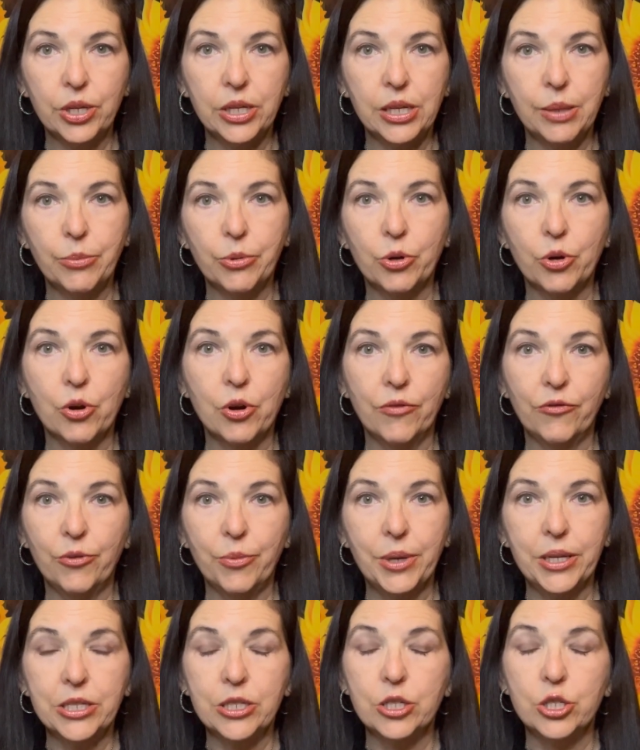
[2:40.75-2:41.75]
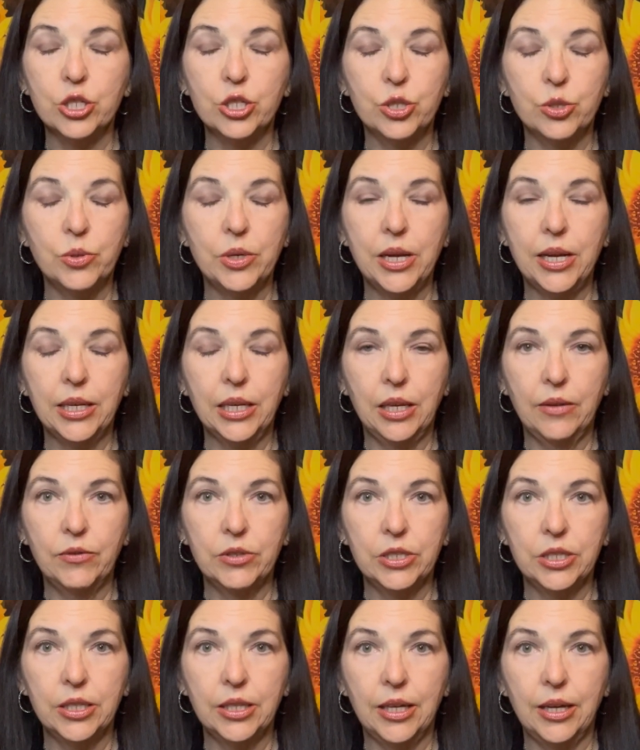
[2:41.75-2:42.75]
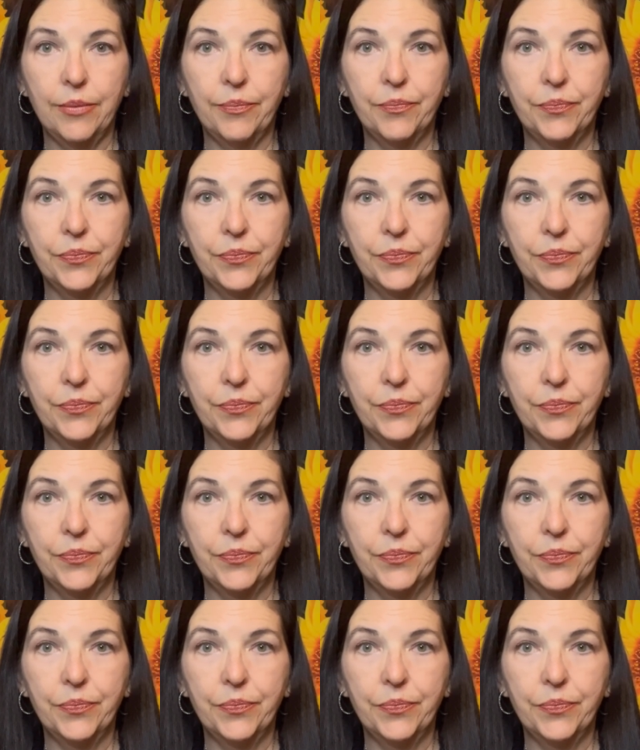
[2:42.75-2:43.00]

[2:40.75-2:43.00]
number or information, do not give it to them.